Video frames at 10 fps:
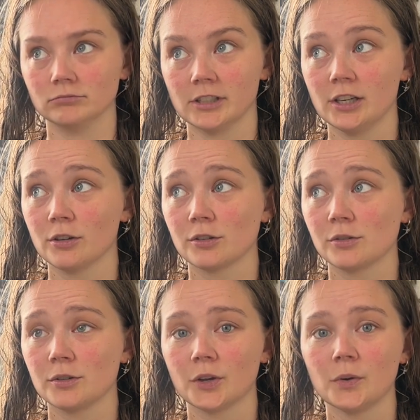year or
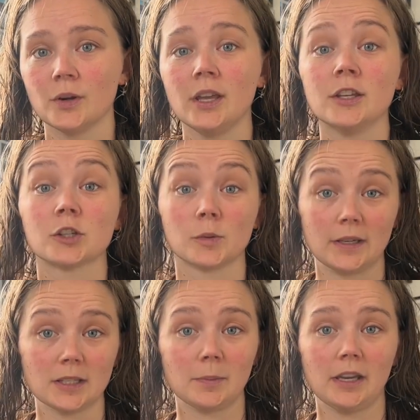so ago, so it
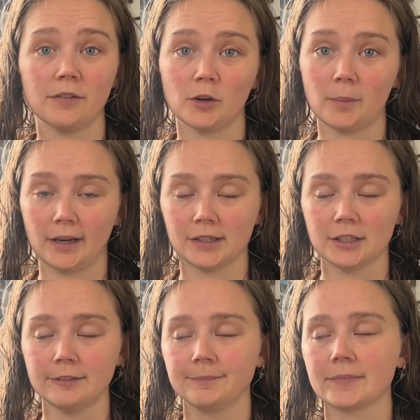is a paid for
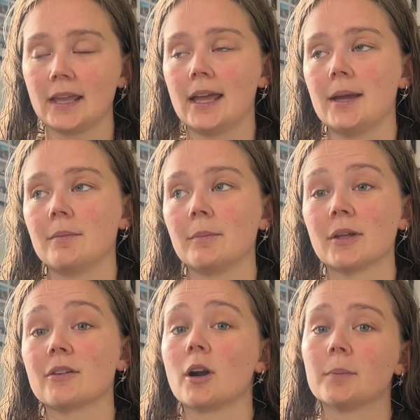pattern, but
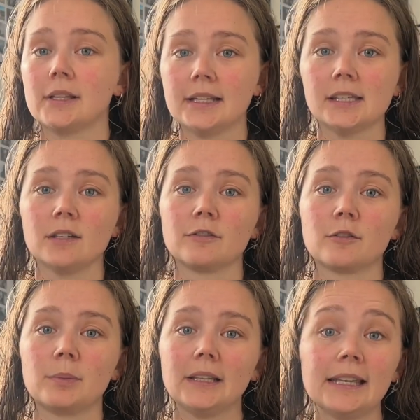there are plenty
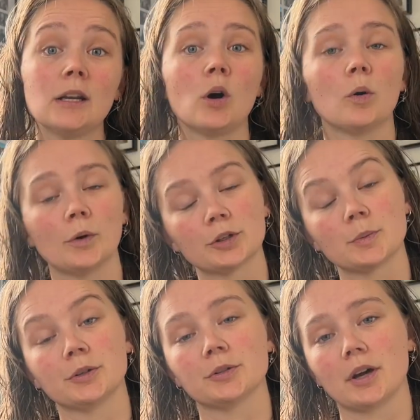of plain hot water
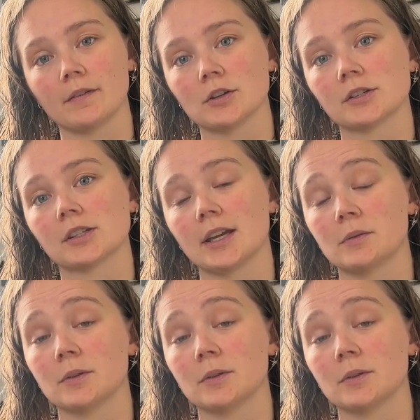bottle covers out